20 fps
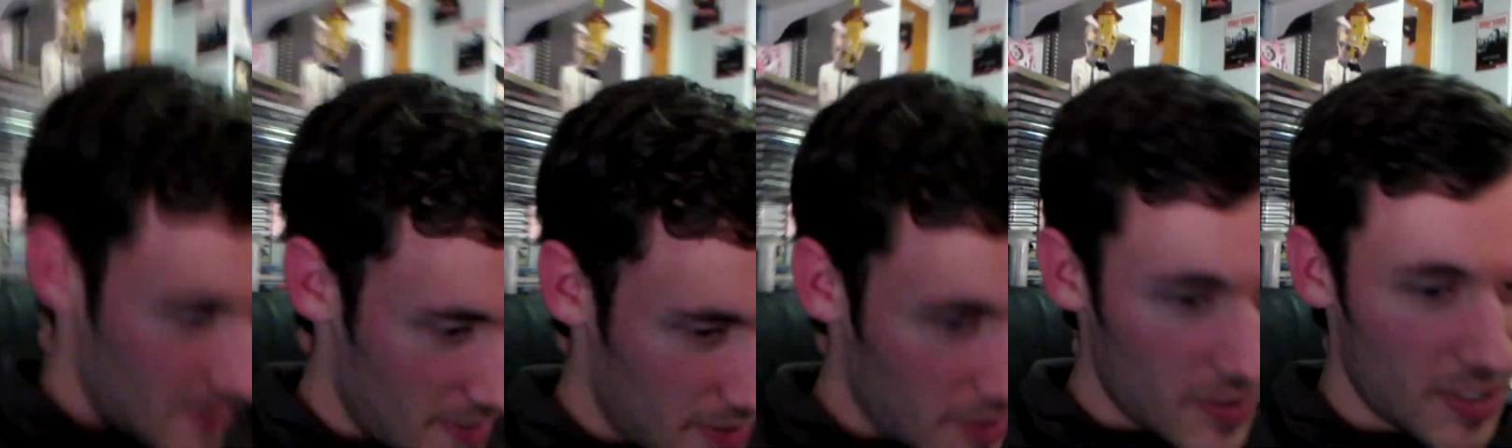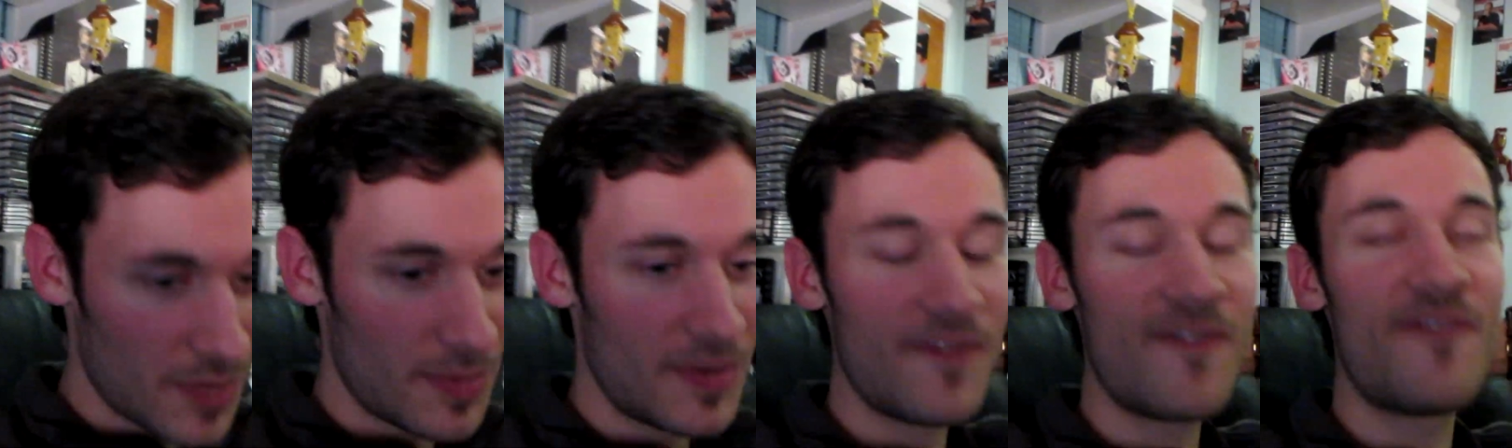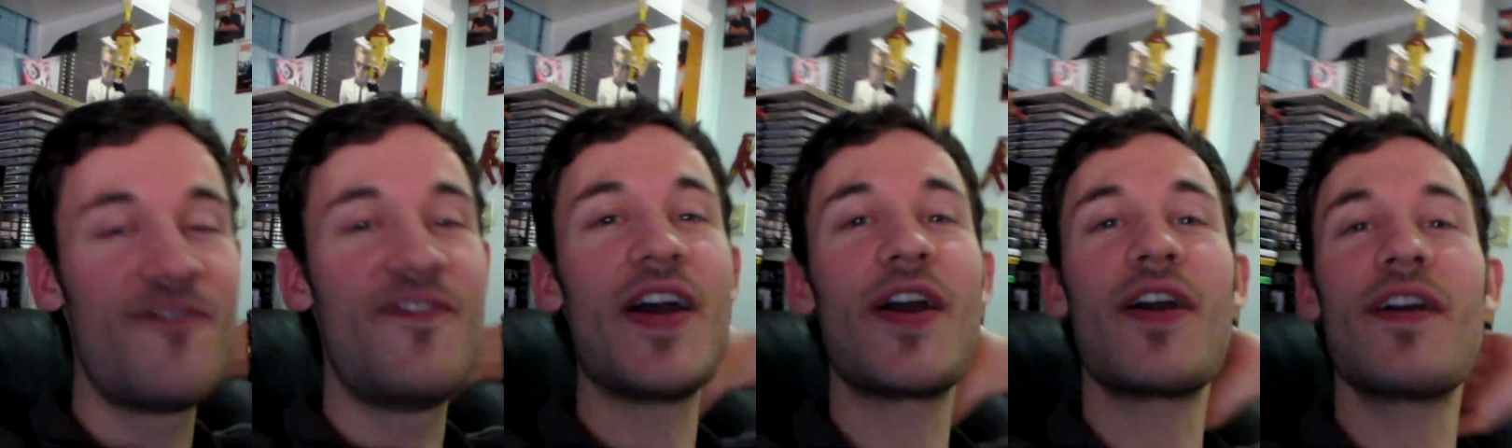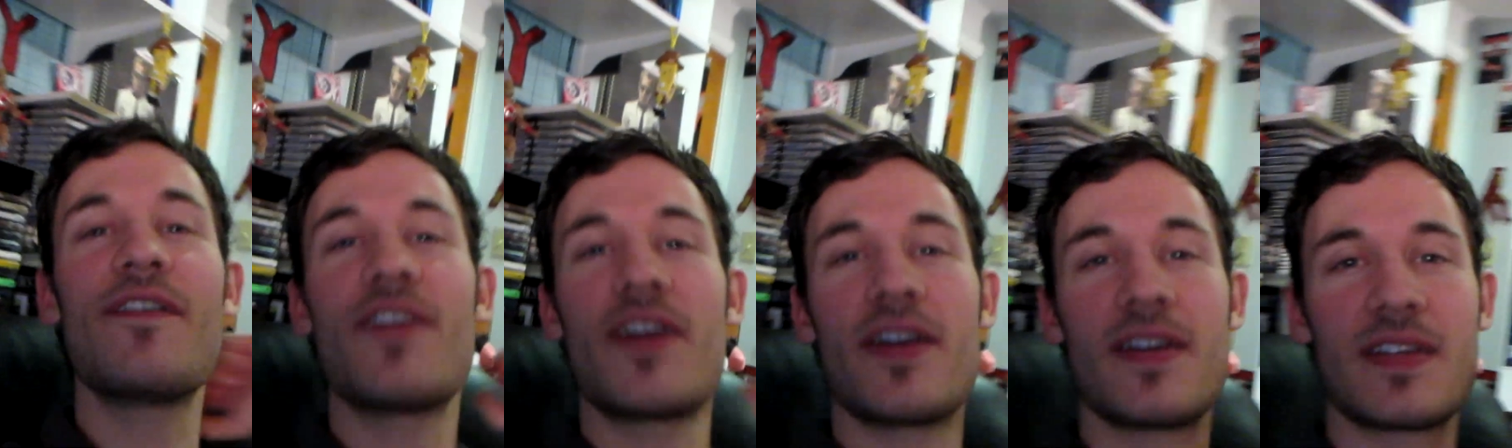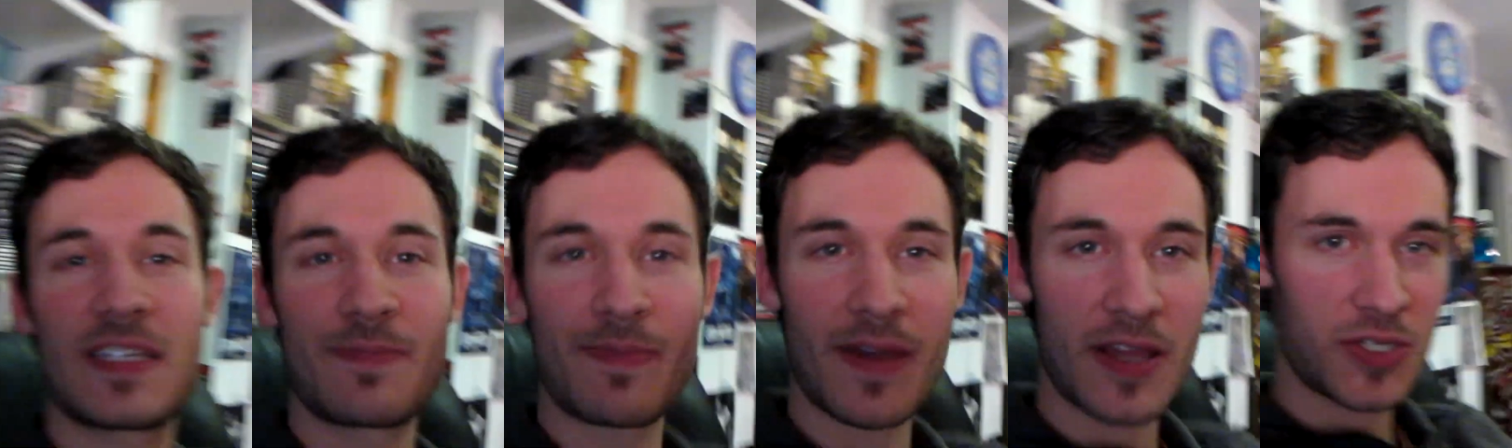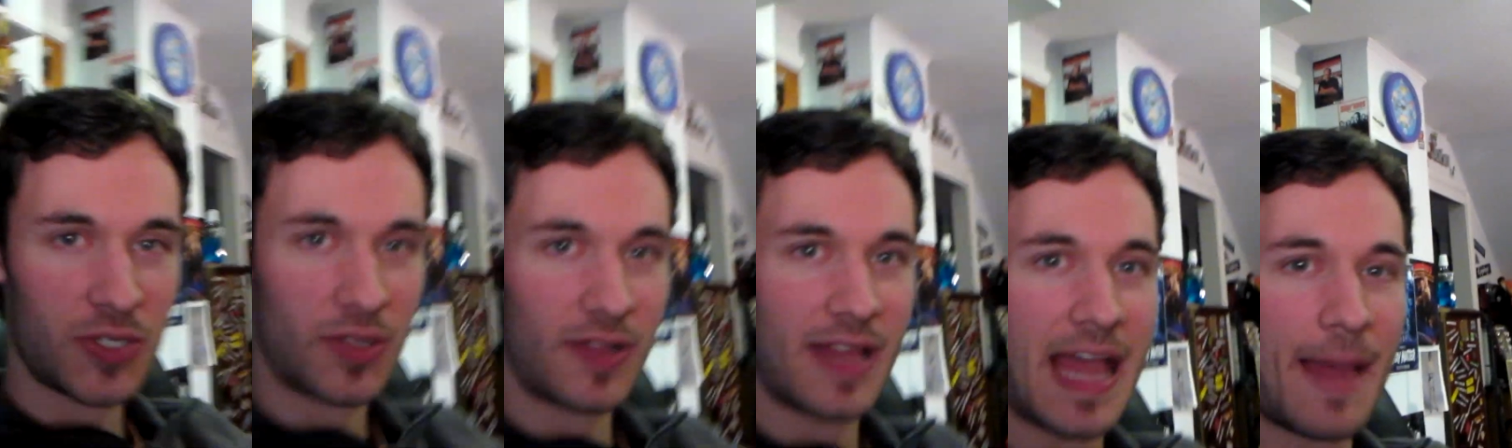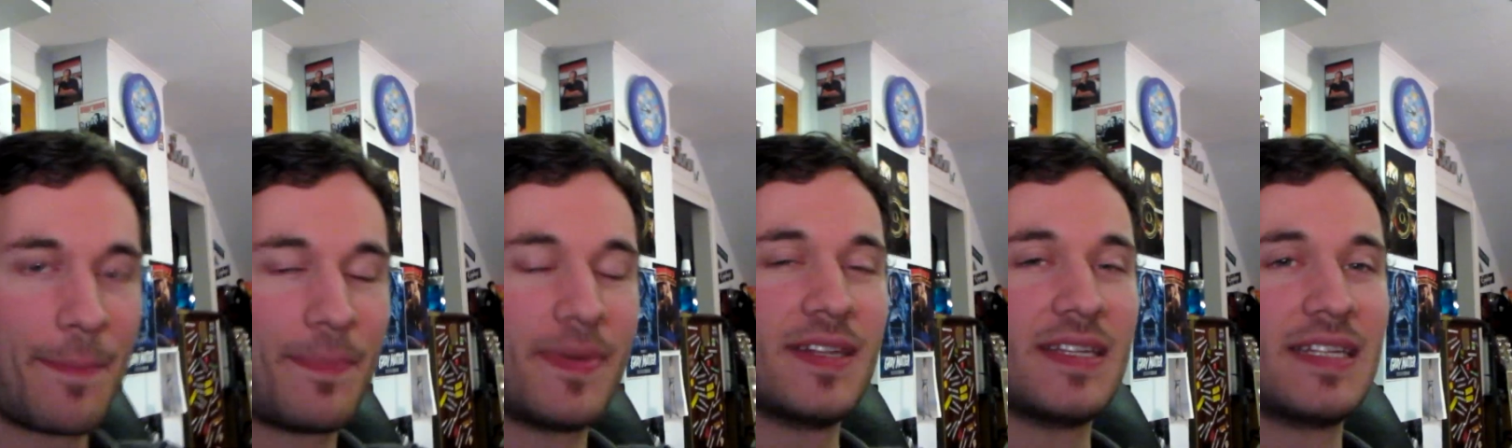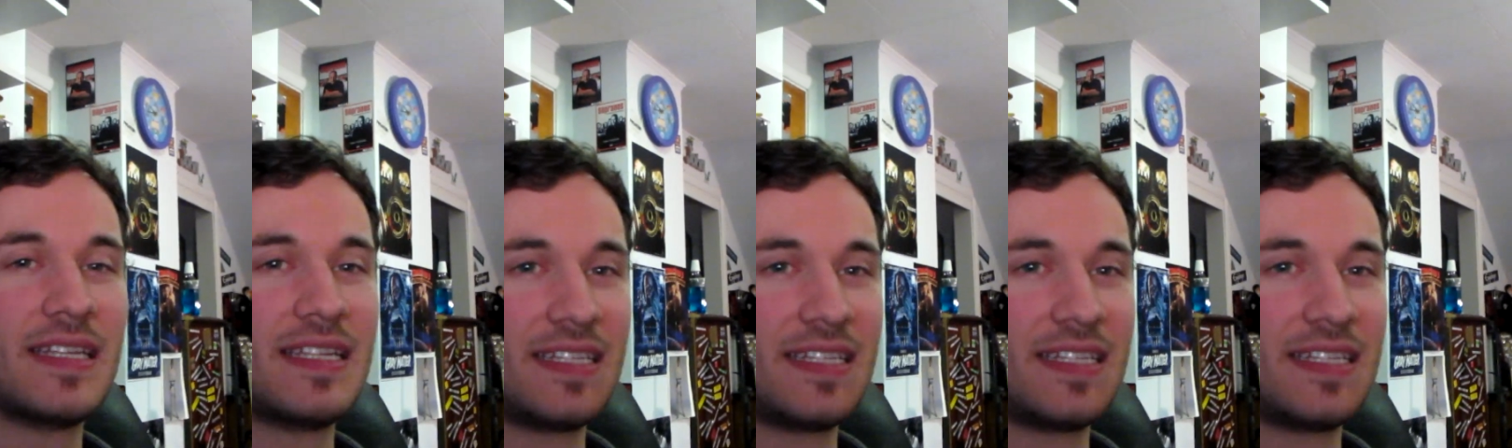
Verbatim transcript: So something very, very special happened